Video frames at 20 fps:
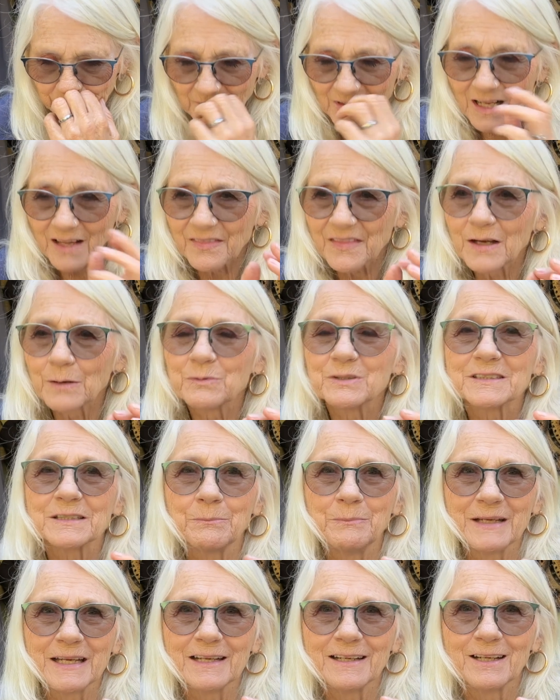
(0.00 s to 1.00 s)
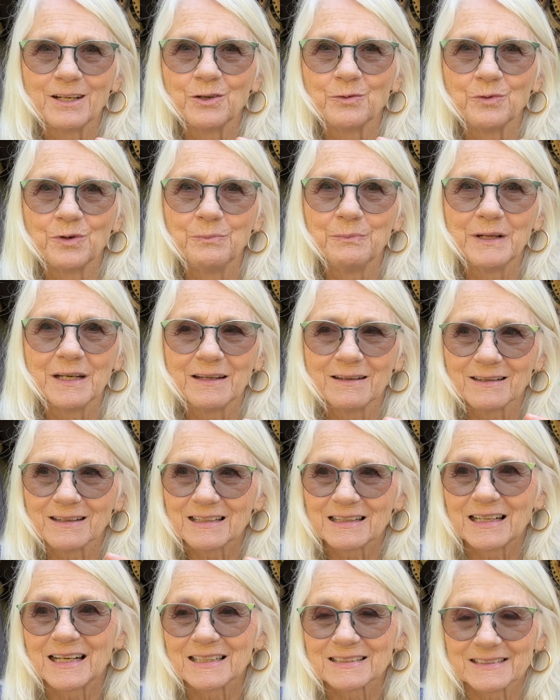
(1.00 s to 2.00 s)
There was a man and a woman in
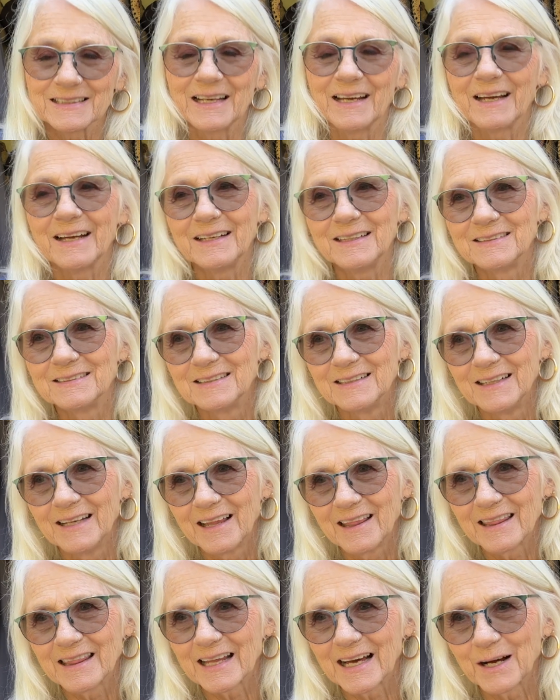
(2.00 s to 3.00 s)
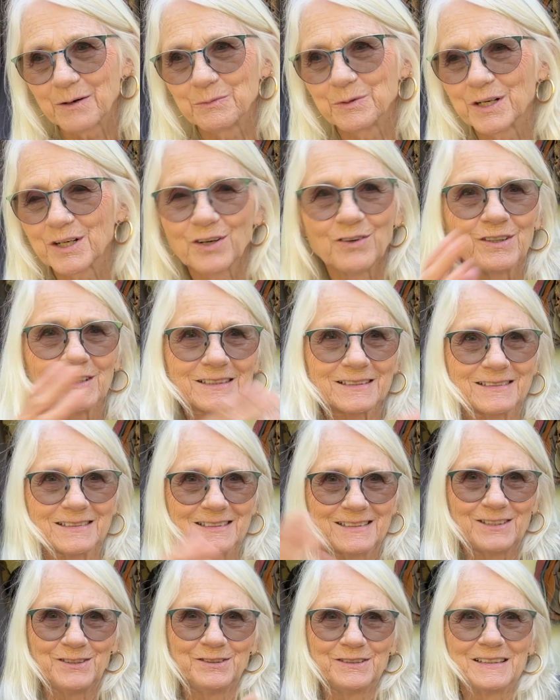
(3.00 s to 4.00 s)
Class A that were doing
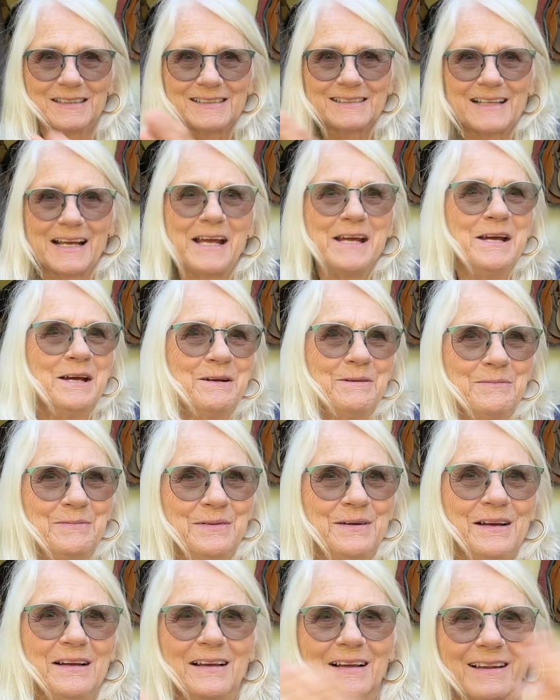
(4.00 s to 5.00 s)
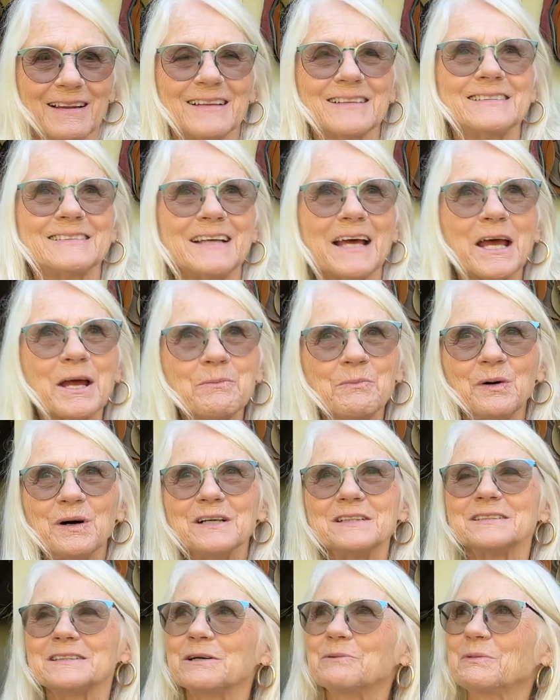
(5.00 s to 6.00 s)
the same
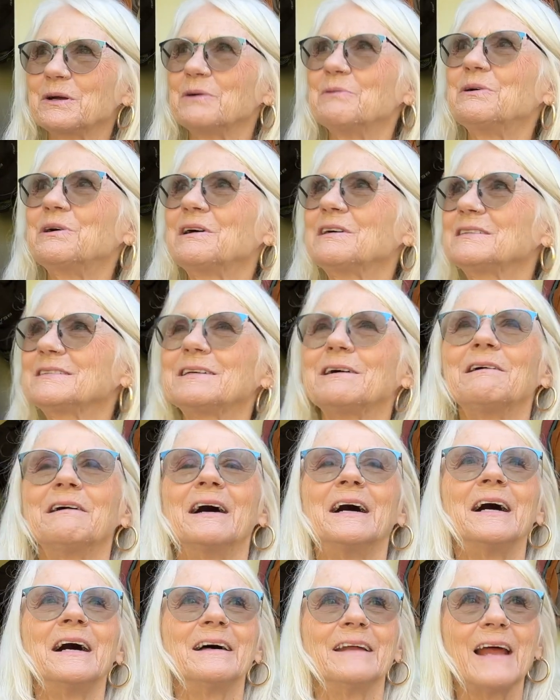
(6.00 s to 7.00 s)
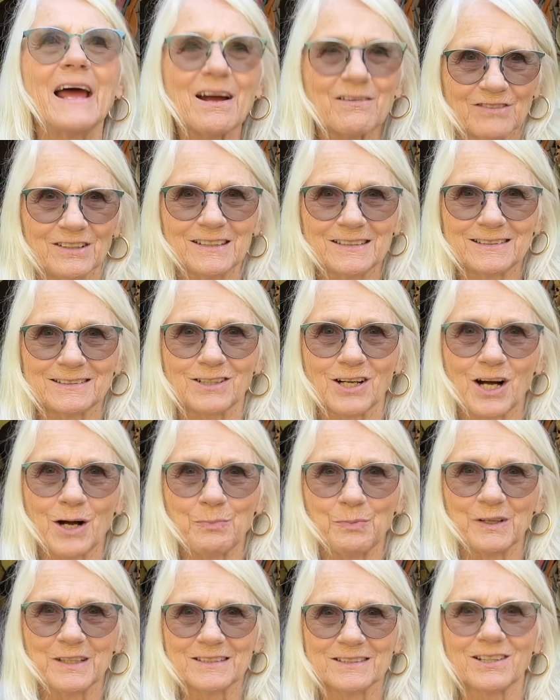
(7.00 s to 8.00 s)
ones that we were. So at every
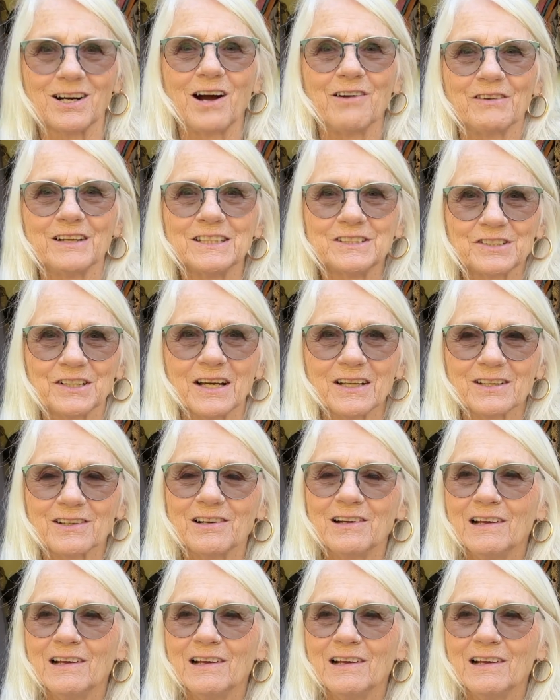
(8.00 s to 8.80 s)
stop we saw each other.